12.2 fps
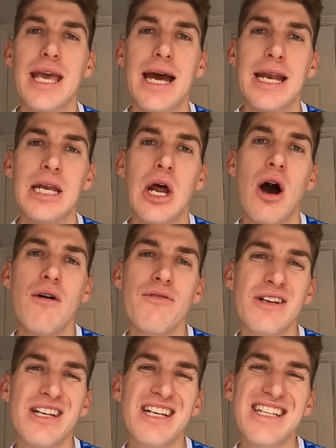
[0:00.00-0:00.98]
can
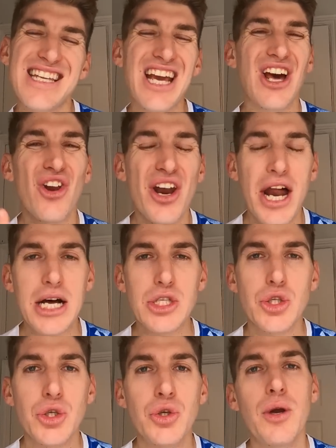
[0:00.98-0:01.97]
often take a lot
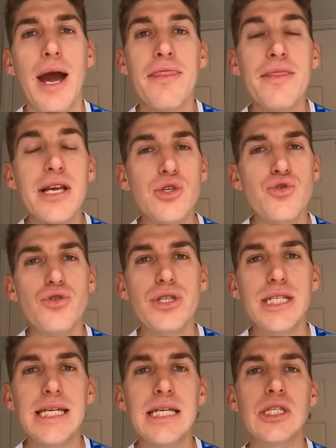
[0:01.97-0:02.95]
out on you, and these
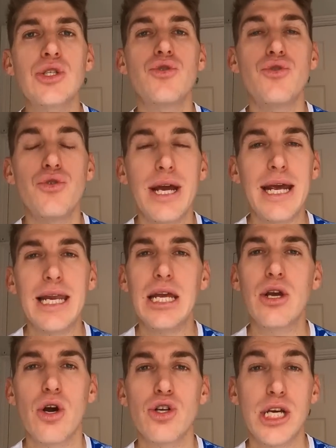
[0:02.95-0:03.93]
routines really
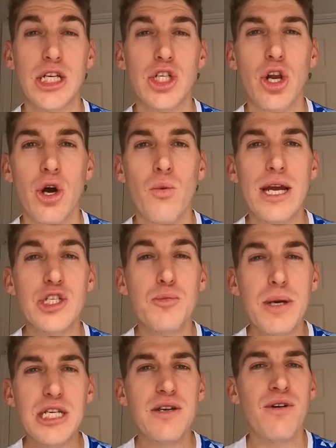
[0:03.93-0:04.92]
go such a long way,
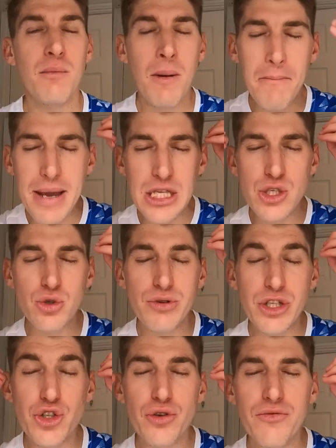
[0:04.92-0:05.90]
especially from a mental
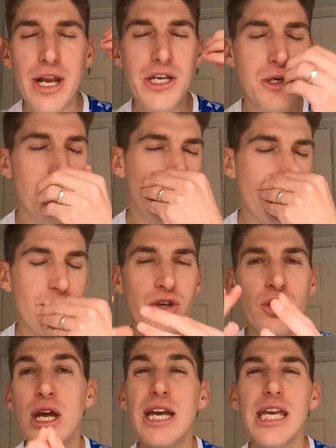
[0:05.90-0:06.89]
rejuvenation point of
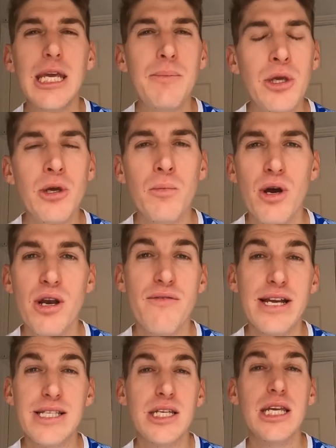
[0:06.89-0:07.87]
view, keeping you
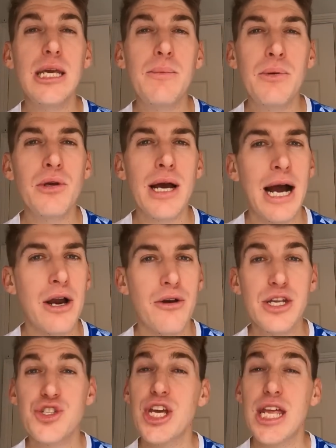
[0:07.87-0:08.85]
motivated, keeping you
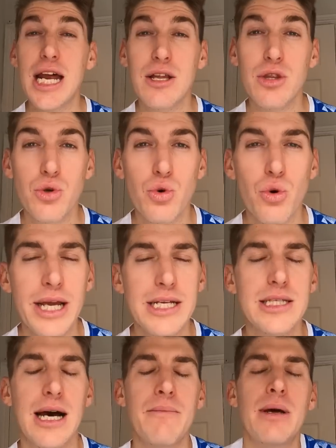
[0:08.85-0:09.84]
hungry to get out the door
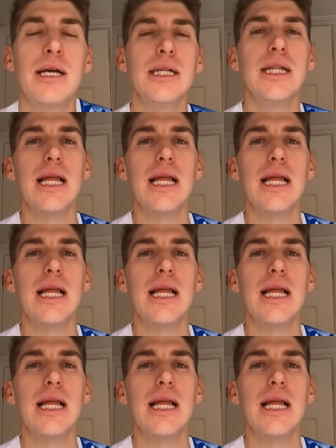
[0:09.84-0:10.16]
next time.